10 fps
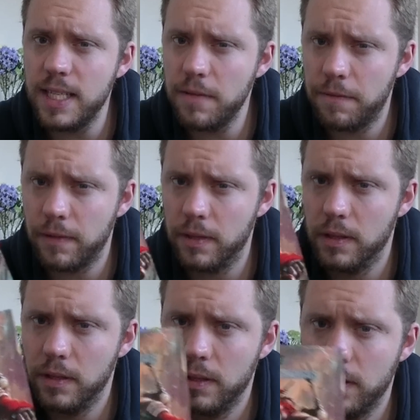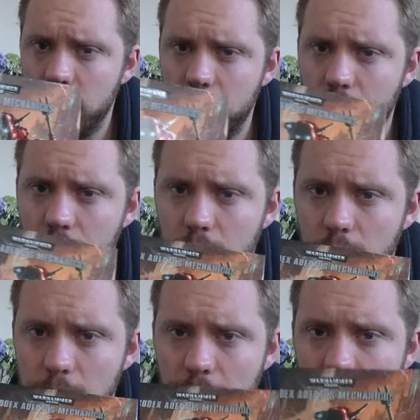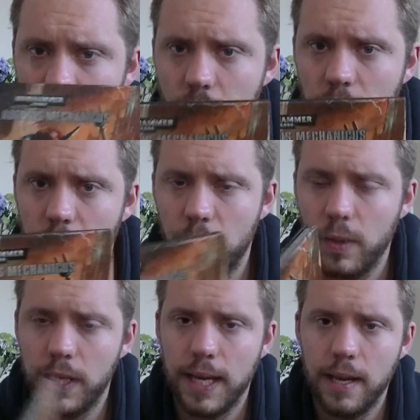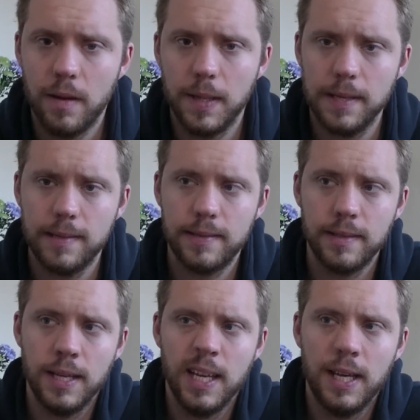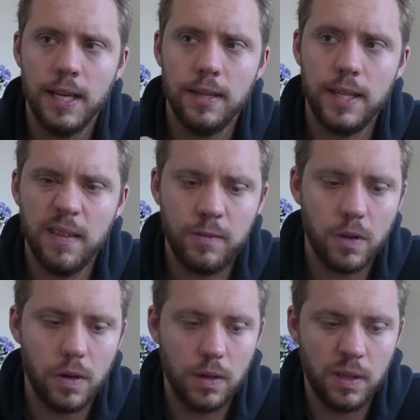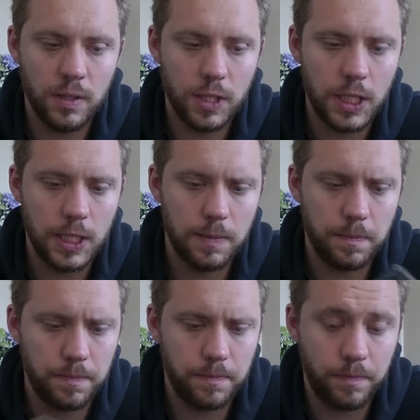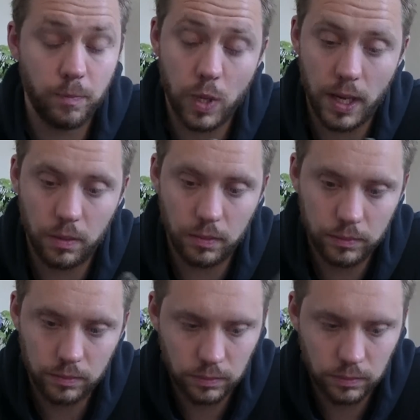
different to the mainstream 40k armies. They've got, well,